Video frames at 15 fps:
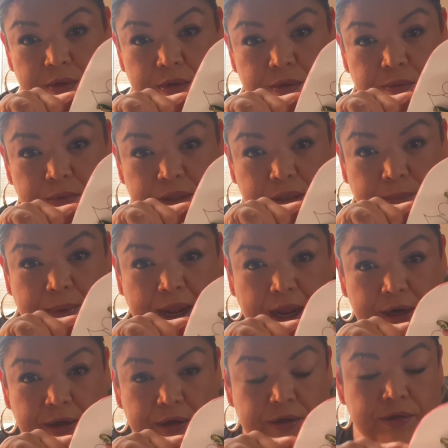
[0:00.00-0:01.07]
with the
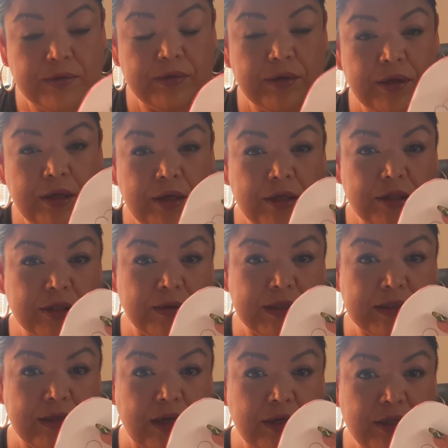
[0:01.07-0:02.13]
pattern. So as
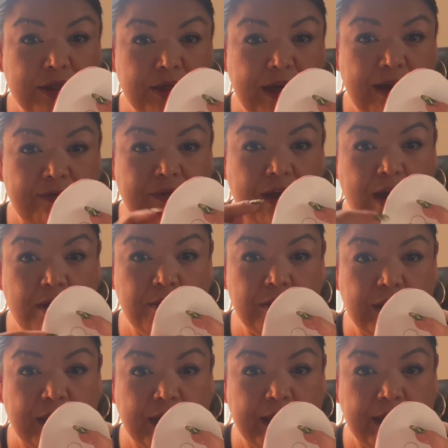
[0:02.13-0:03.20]
long as you have the
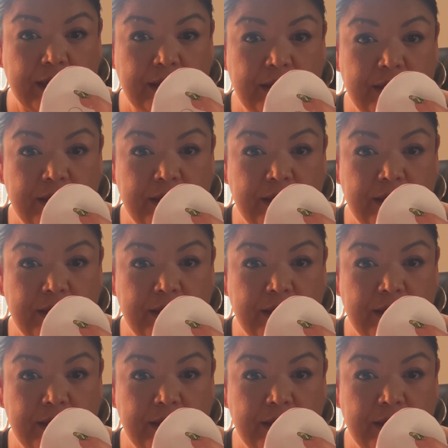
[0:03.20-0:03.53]
outline,